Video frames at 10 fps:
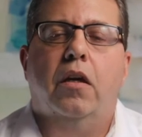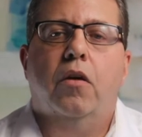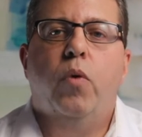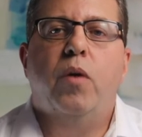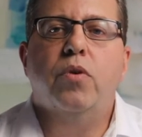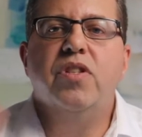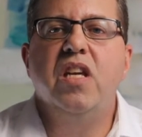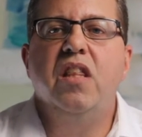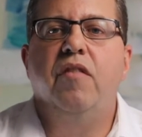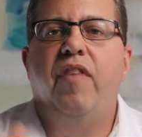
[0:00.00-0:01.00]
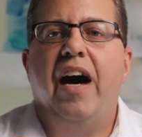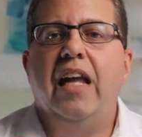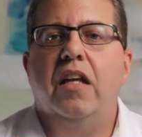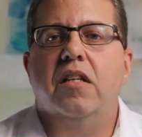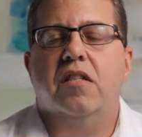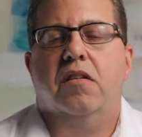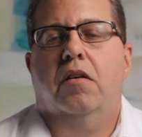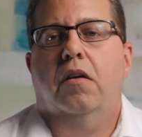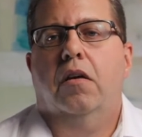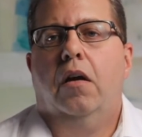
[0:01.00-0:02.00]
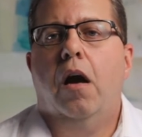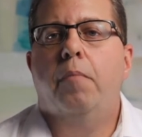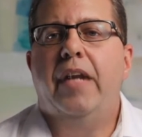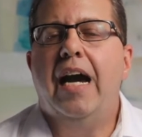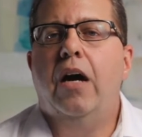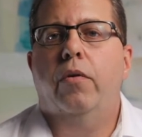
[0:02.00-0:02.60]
we will see the violence come down?